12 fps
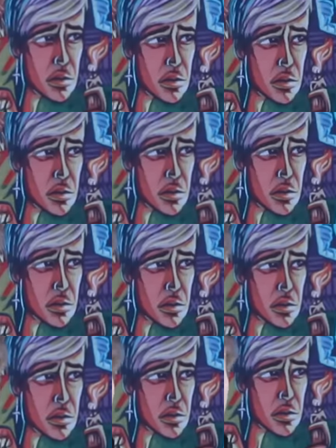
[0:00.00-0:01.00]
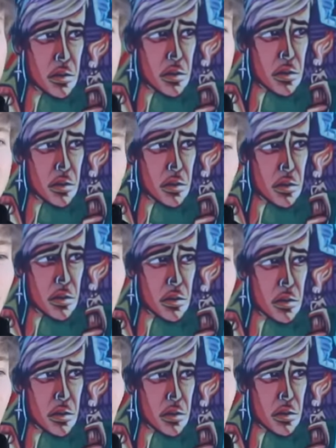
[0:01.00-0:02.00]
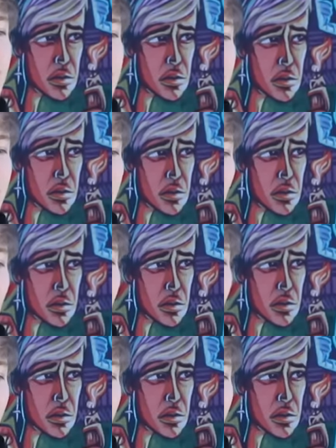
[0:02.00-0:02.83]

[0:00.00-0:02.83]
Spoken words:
No words are spoken by the person on screen.